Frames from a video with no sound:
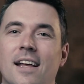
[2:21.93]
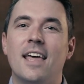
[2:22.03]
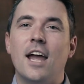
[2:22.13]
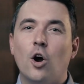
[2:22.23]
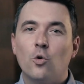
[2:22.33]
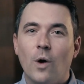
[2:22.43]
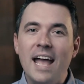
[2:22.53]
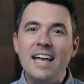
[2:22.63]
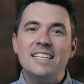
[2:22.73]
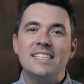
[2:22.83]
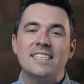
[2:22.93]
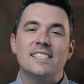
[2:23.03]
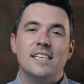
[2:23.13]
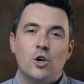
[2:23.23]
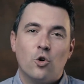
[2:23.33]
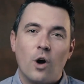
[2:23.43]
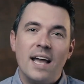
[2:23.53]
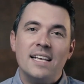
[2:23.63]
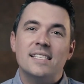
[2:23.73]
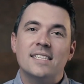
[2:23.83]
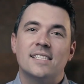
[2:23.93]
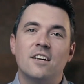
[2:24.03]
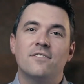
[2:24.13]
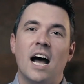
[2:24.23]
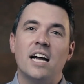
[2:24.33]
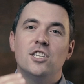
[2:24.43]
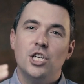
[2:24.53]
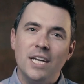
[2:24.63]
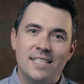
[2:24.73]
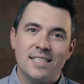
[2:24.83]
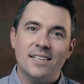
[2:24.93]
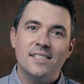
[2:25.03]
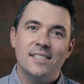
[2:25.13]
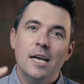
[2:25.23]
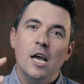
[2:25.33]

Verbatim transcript: They are raised to see Christ, the Son of God, Jesus,